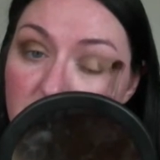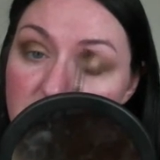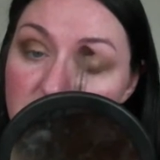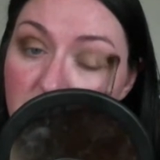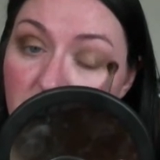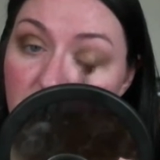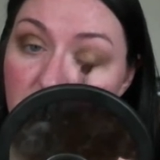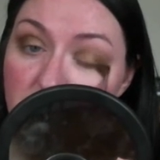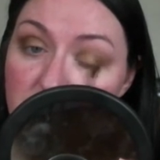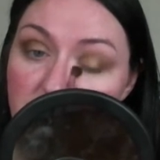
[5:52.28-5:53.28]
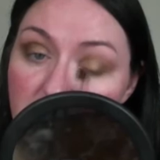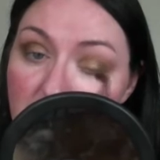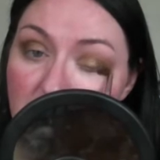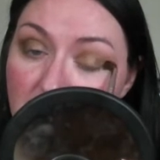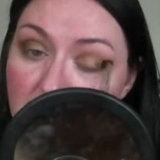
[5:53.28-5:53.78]
So I'm just
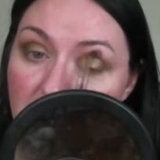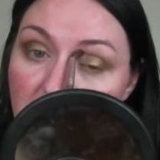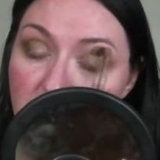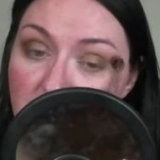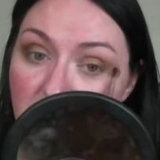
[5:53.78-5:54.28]
blending out the edge of